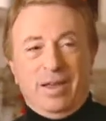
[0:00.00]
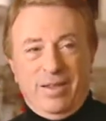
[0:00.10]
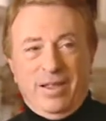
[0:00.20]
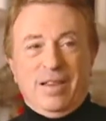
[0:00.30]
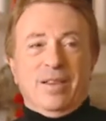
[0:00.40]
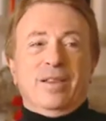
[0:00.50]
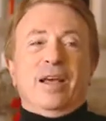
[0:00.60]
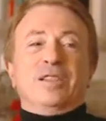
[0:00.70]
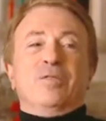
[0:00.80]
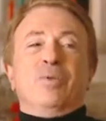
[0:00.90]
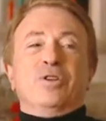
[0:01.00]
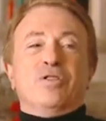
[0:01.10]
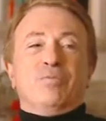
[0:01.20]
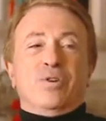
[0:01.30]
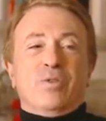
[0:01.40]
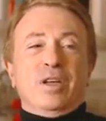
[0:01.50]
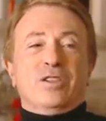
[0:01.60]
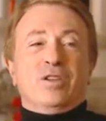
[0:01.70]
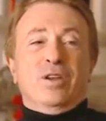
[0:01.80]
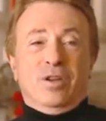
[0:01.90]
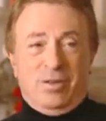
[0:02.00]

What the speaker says: And then as the picture progressed,